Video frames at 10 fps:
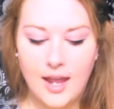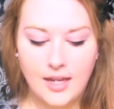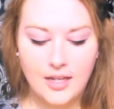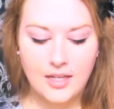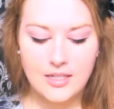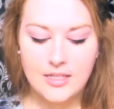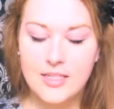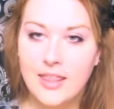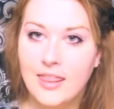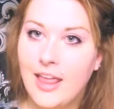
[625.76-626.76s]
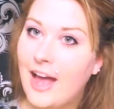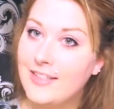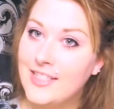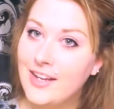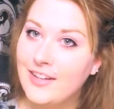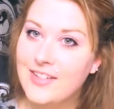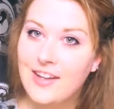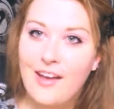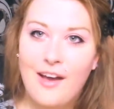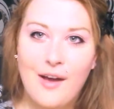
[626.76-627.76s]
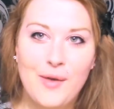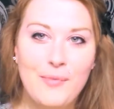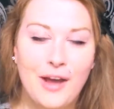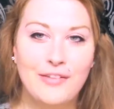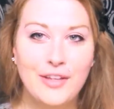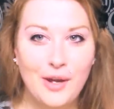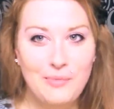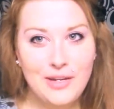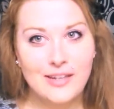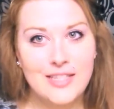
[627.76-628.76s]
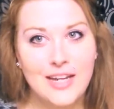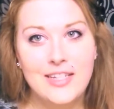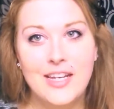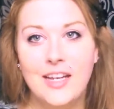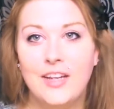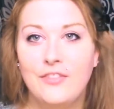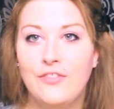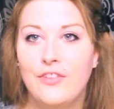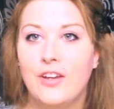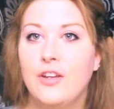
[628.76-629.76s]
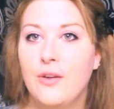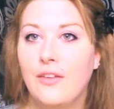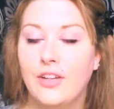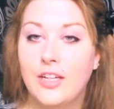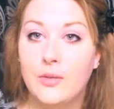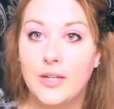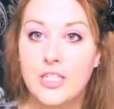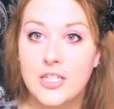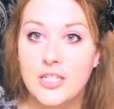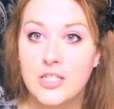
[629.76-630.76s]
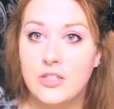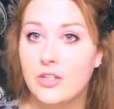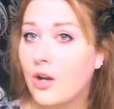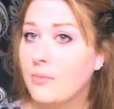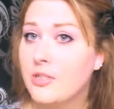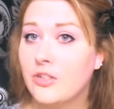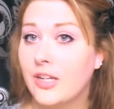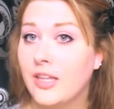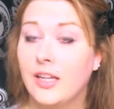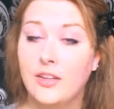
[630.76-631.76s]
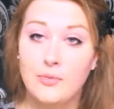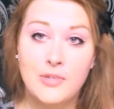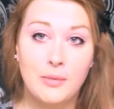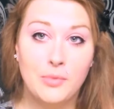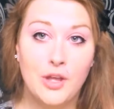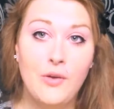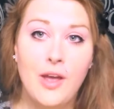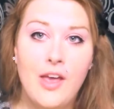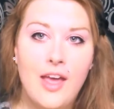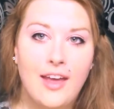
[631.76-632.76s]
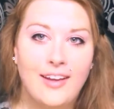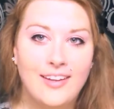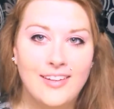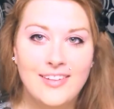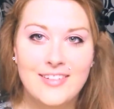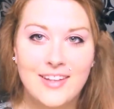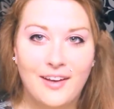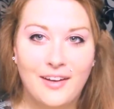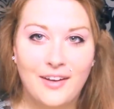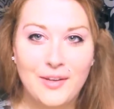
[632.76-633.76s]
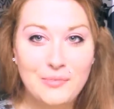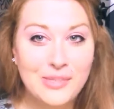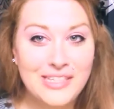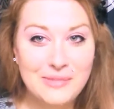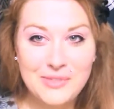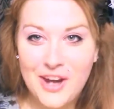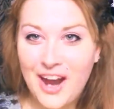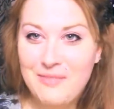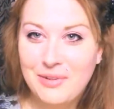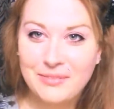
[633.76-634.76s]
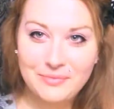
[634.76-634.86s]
And that's it. I really hope you guys liked it. If you have any questions or comments or anything, leave them down below. And please subscribe.